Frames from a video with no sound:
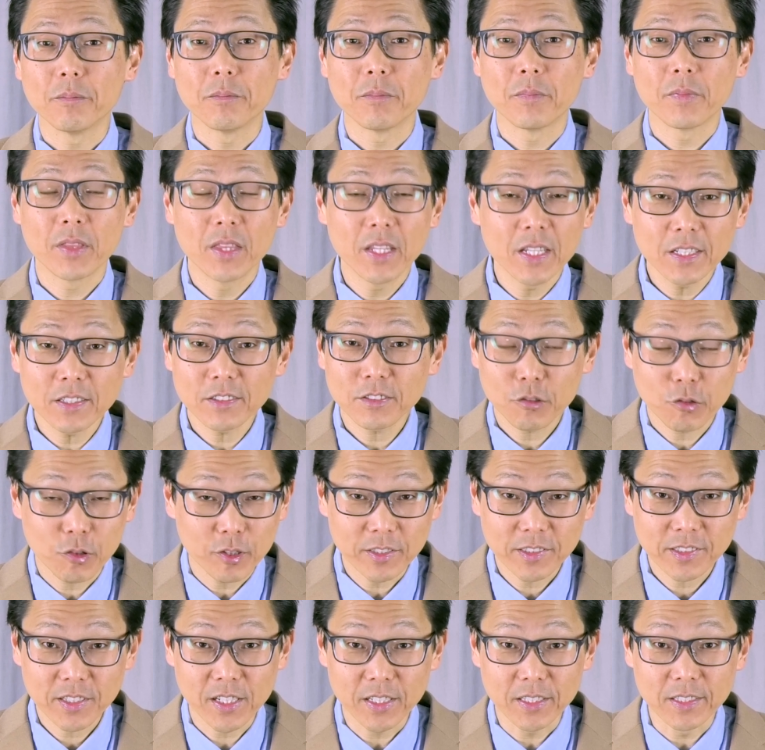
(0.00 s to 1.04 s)
these
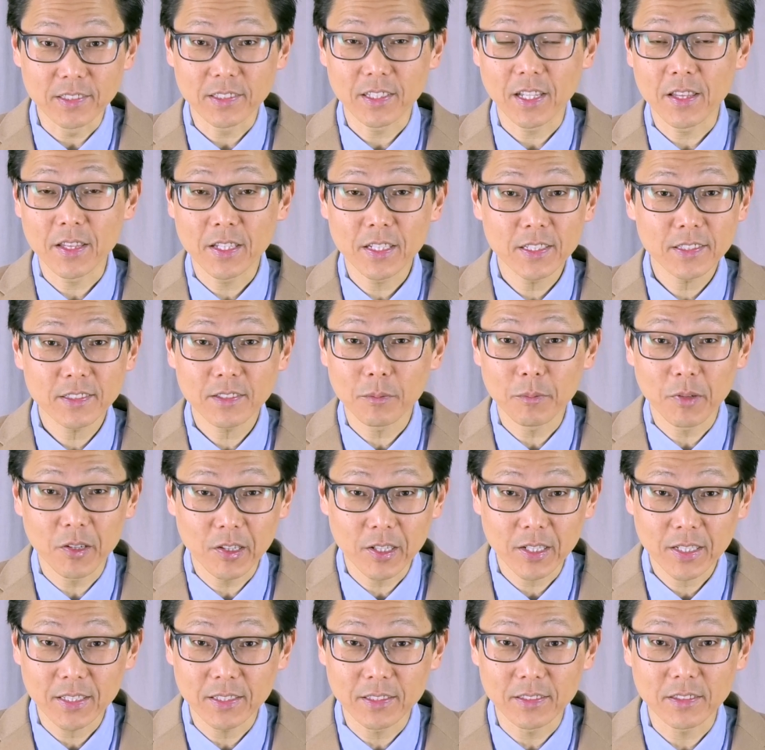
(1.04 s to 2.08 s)
Christians and these
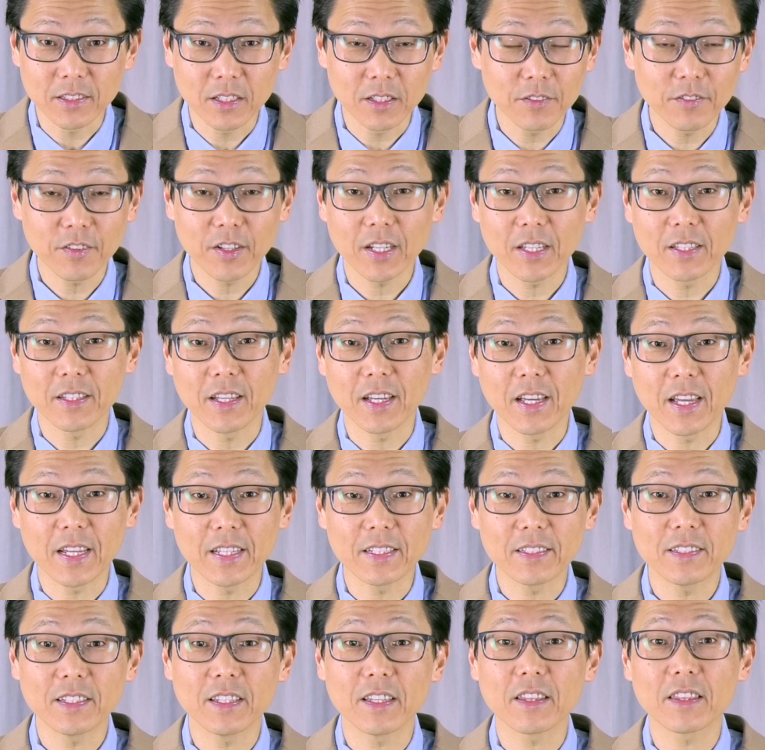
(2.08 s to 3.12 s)
Americans living in the
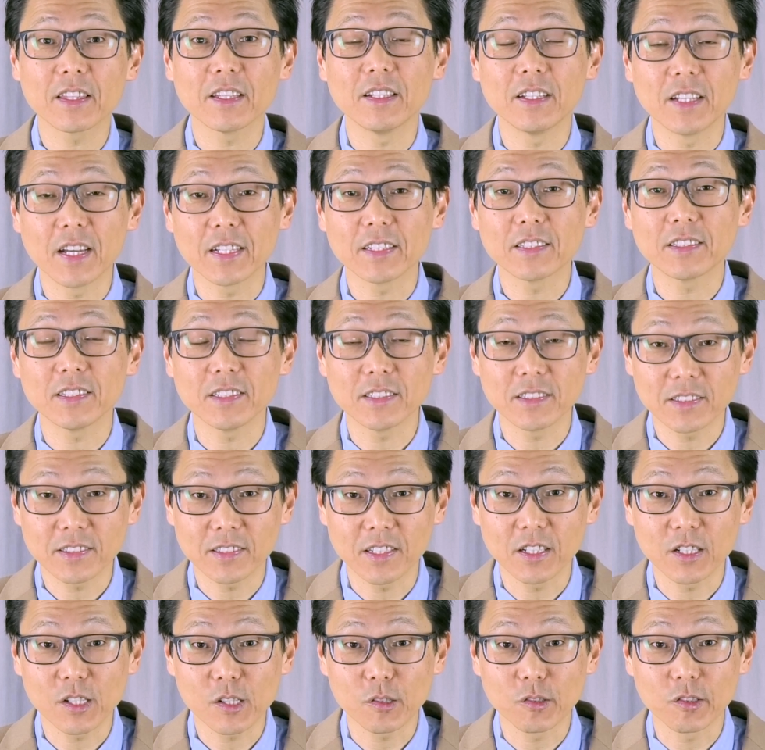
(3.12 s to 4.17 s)
18th and 19th
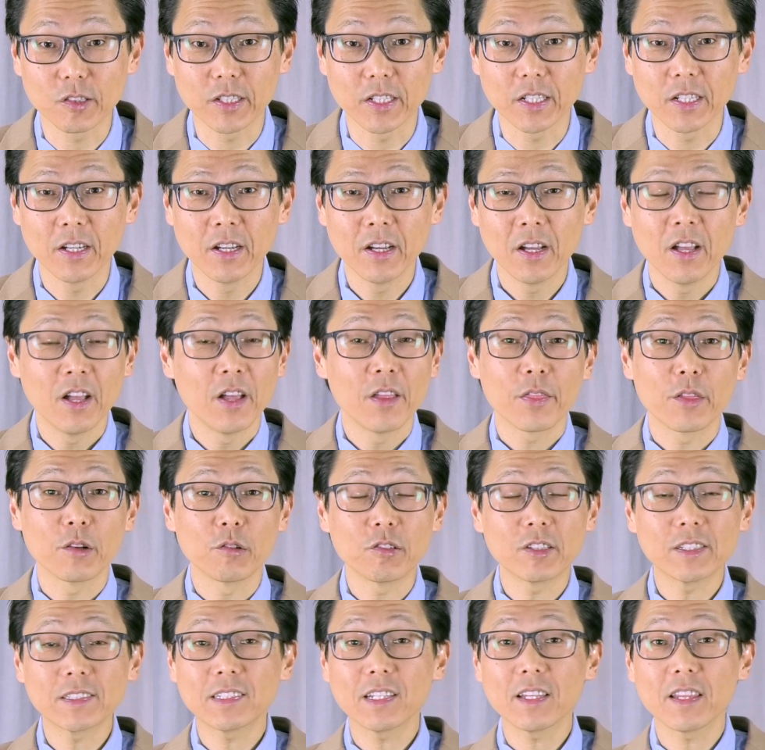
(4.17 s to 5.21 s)
century, the
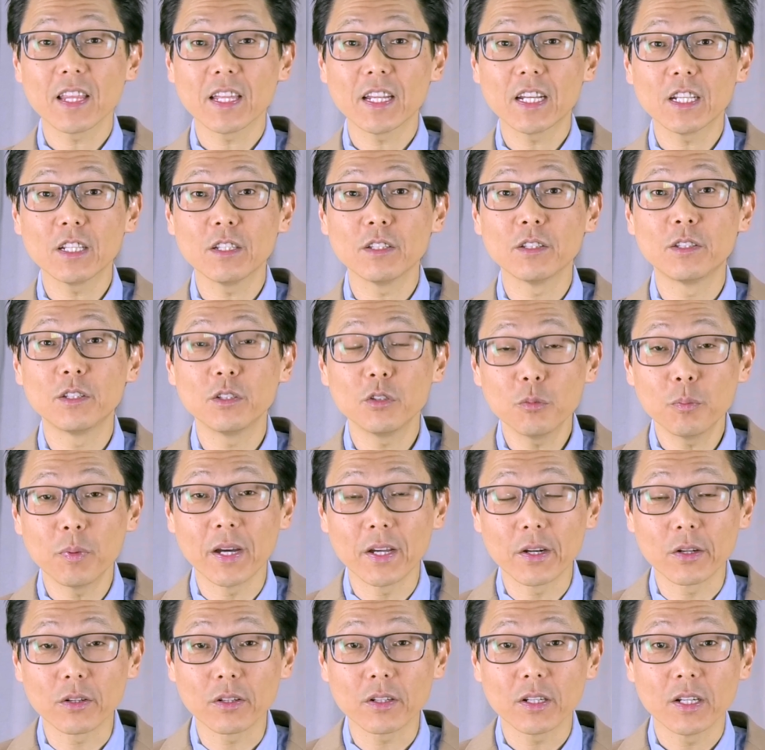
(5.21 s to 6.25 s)
reason they didn't do
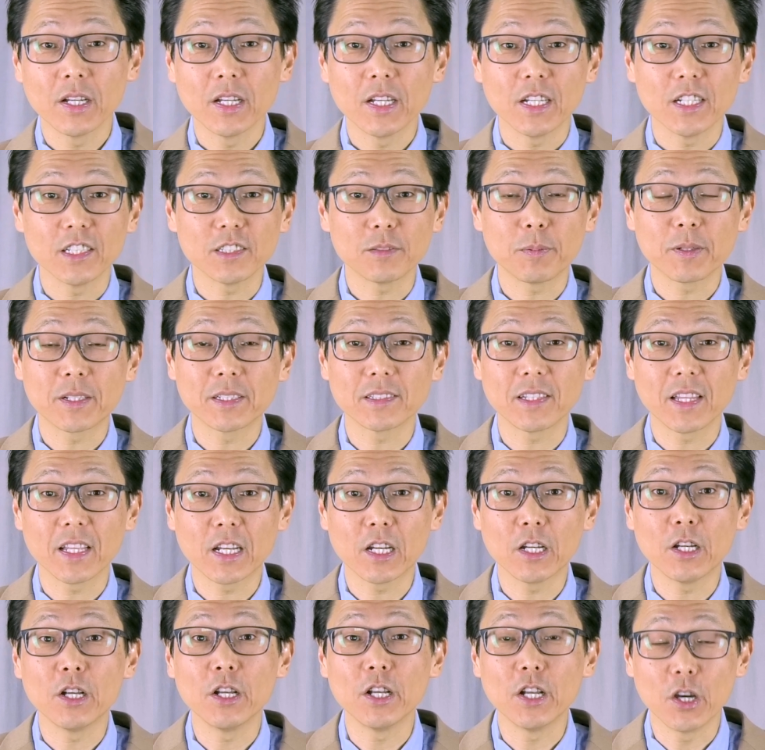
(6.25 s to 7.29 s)
better is because they
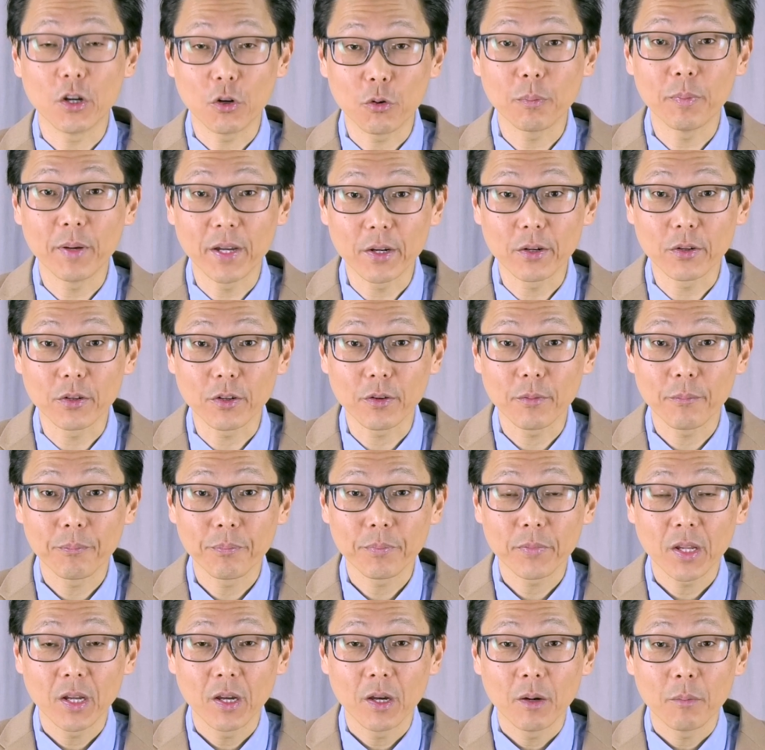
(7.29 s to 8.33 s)
didn't know better.
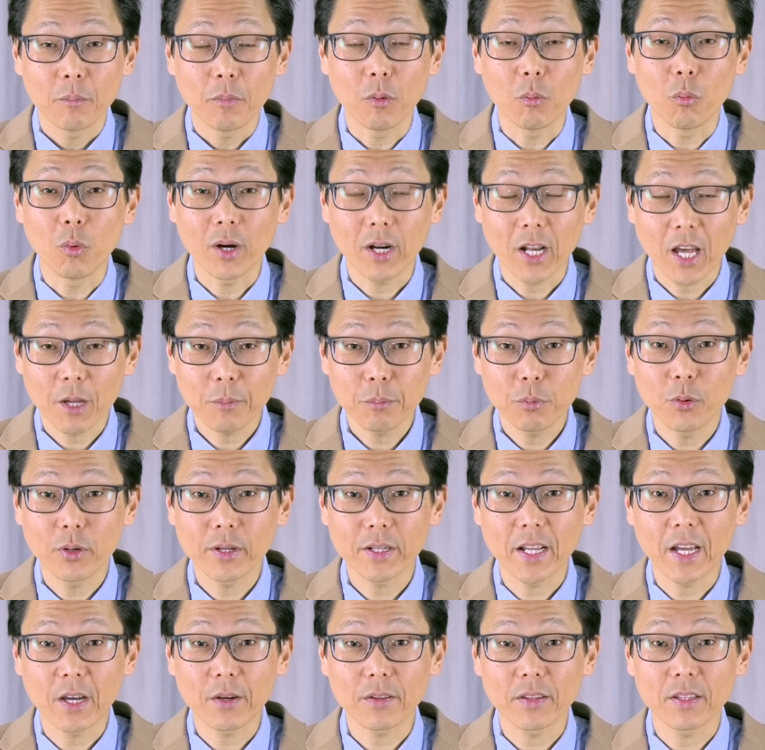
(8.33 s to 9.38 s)
But what I
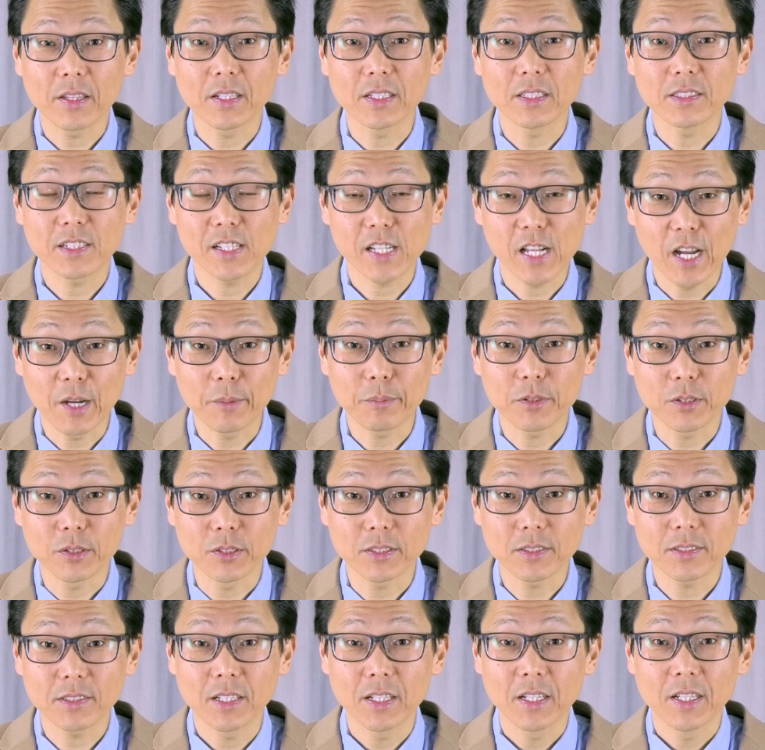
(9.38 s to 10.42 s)
point out in these
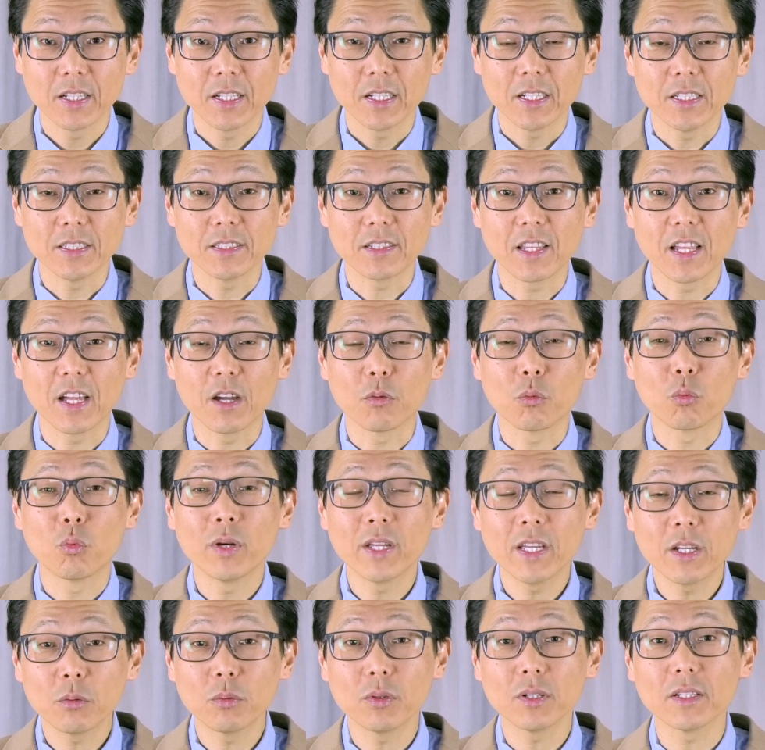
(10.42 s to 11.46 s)
chapters is that
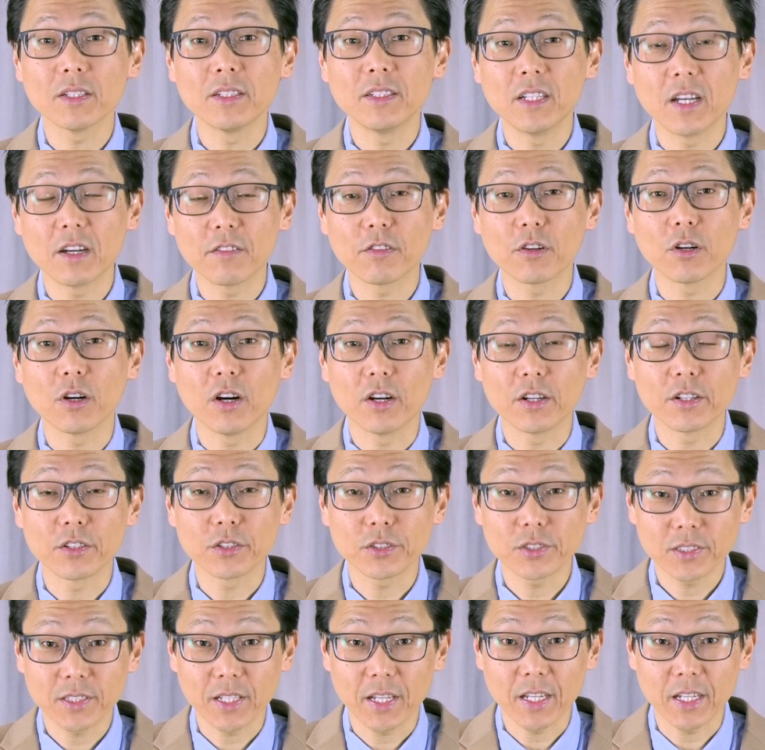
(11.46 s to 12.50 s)
we will never
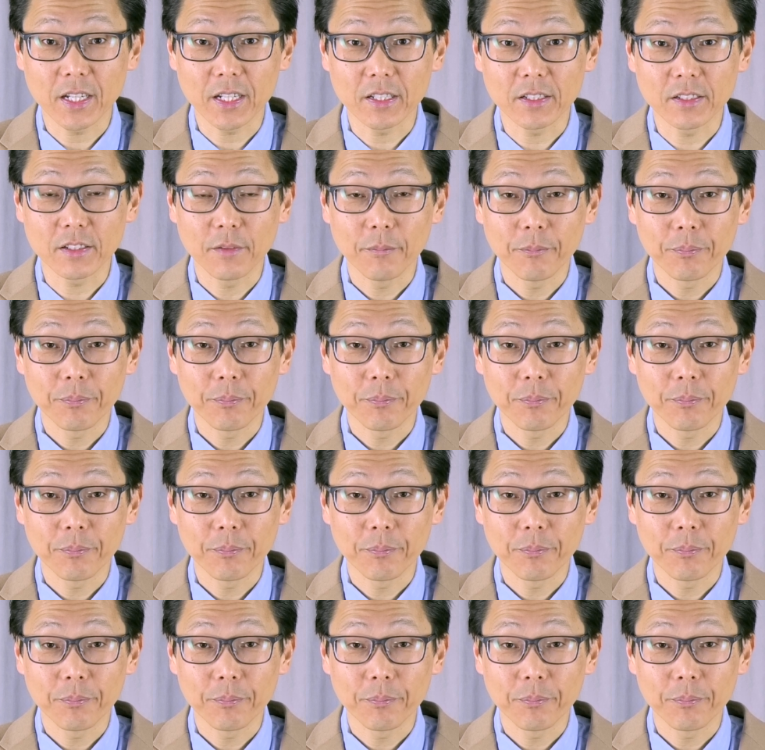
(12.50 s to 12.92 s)
understand